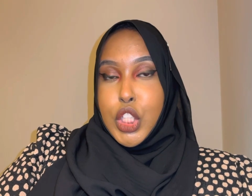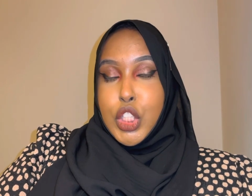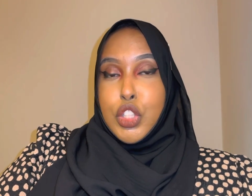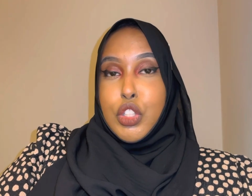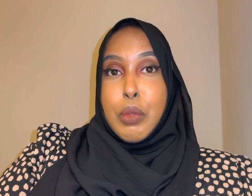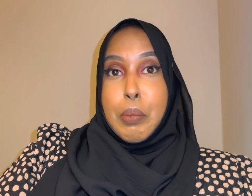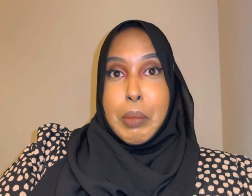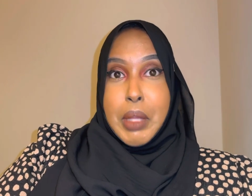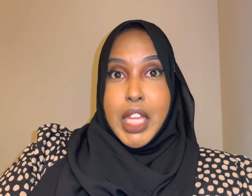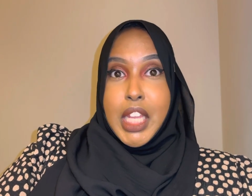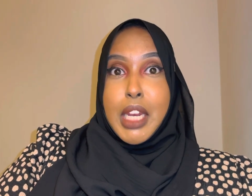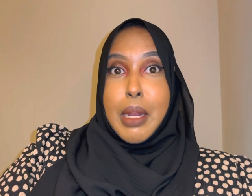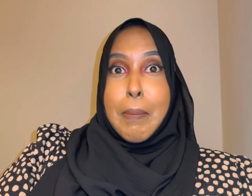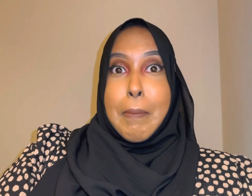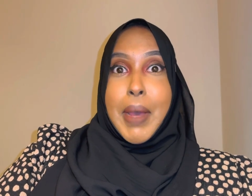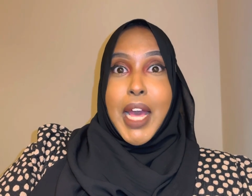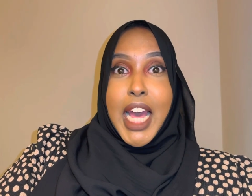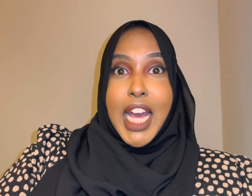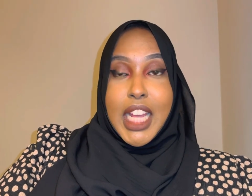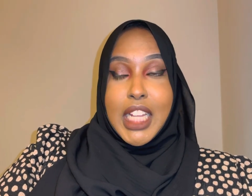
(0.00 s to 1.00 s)
to me in the
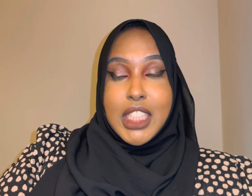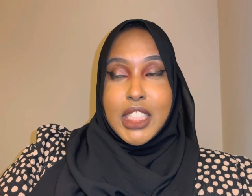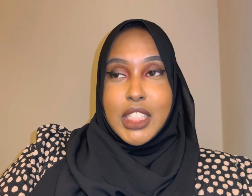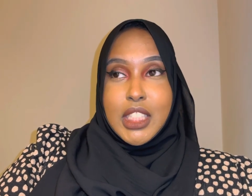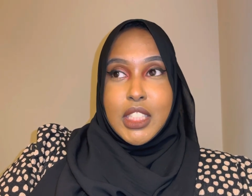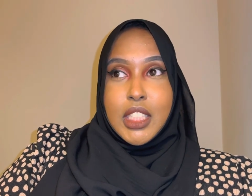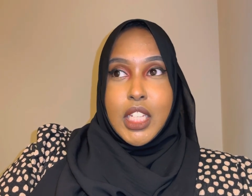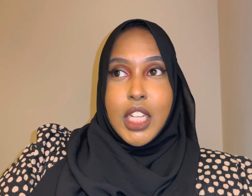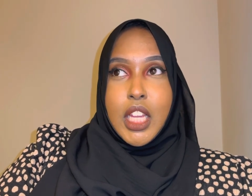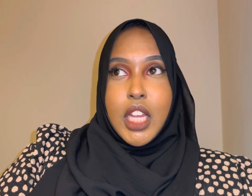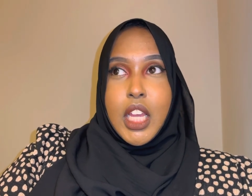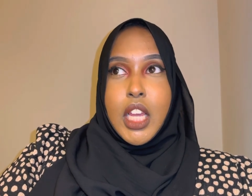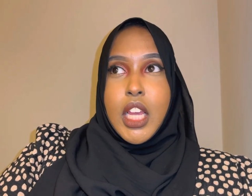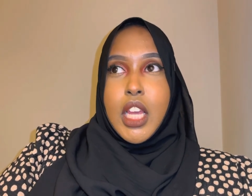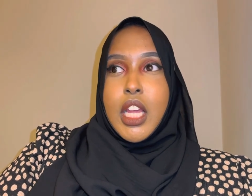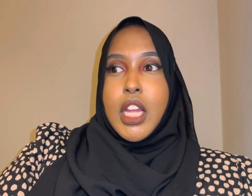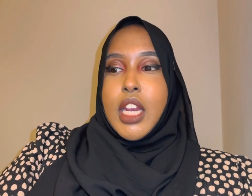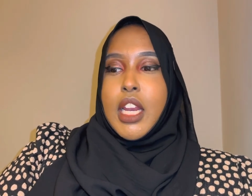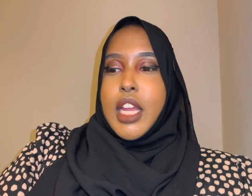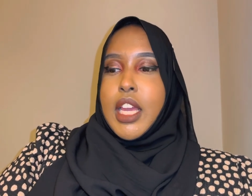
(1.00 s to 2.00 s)
past,
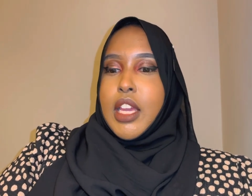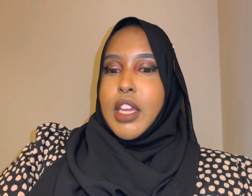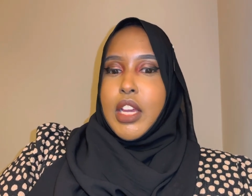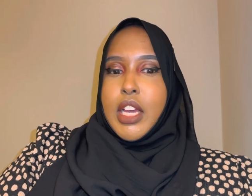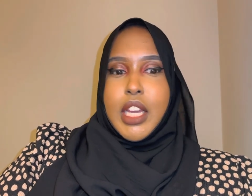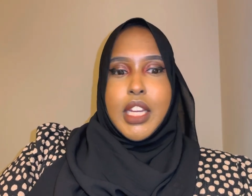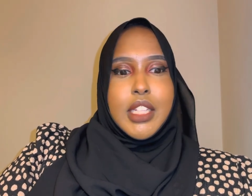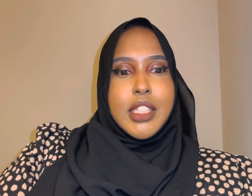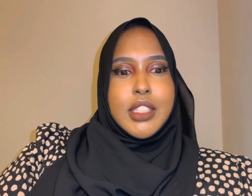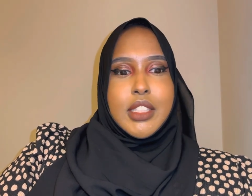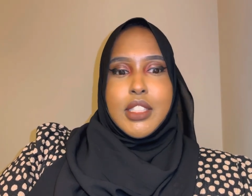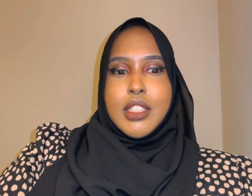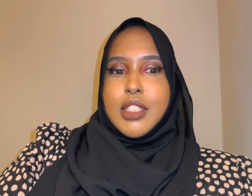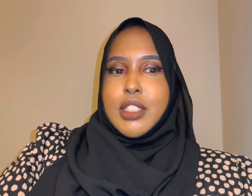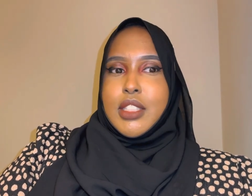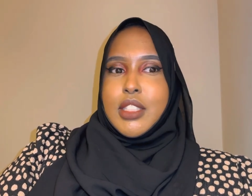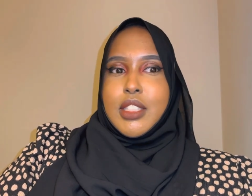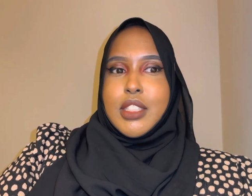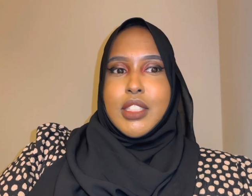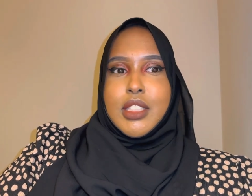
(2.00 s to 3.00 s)
like,
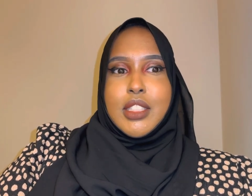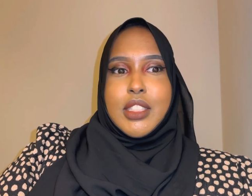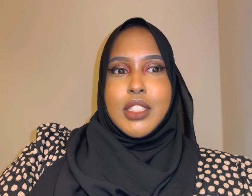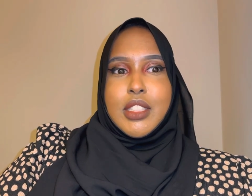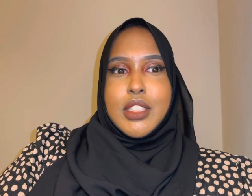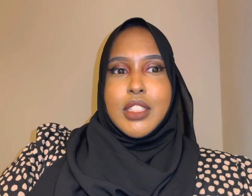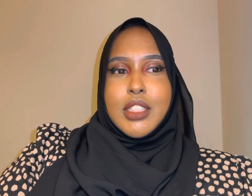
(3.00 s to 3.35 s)
guys,